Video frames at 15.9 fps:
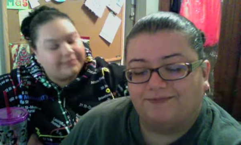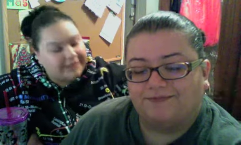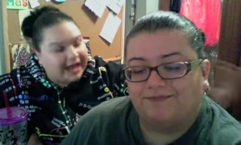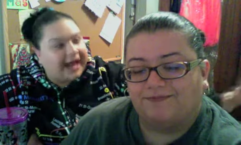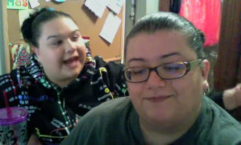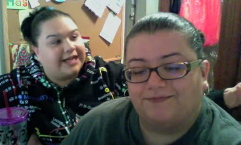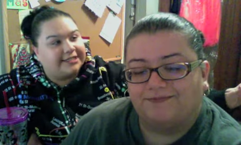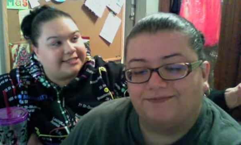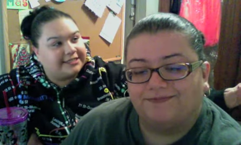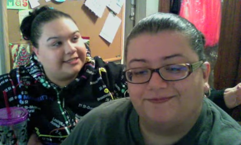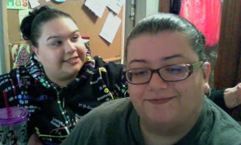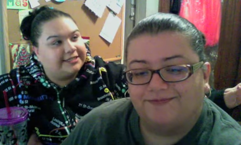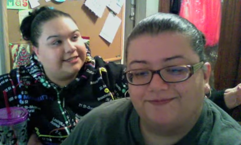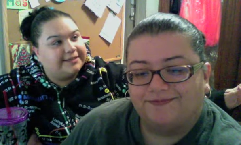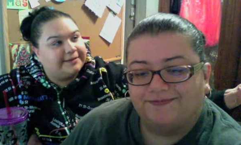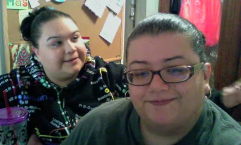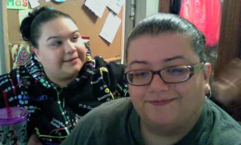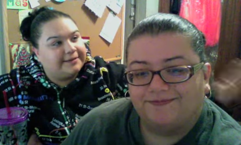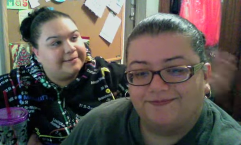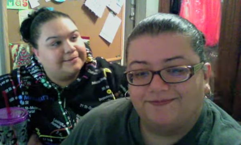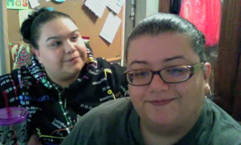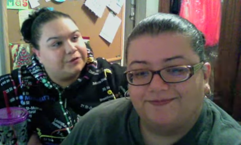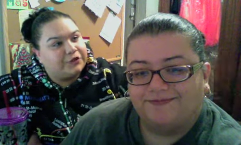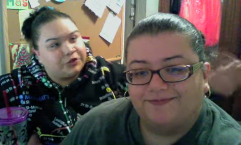Speaker 1: not.
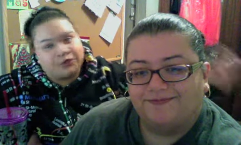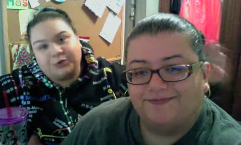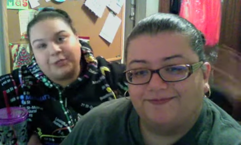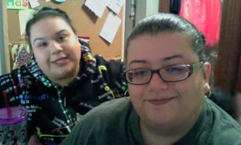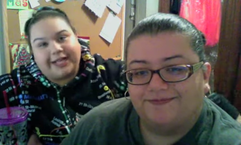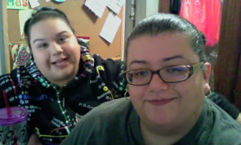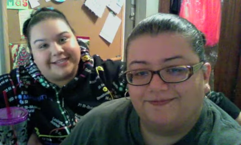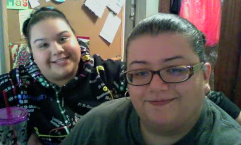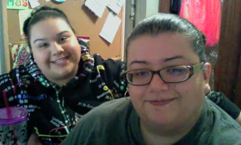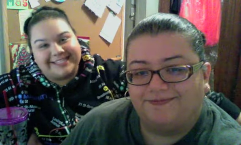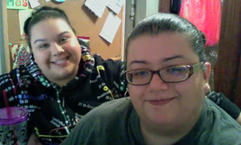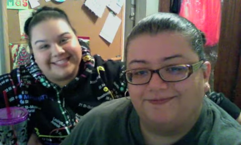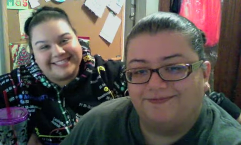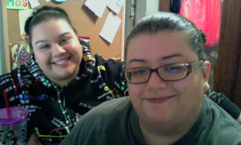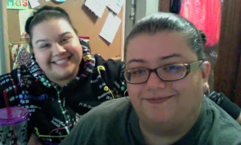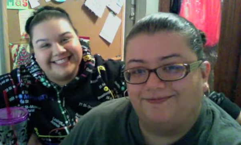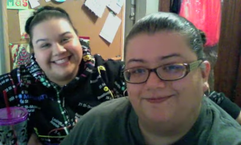Took three classes. oh,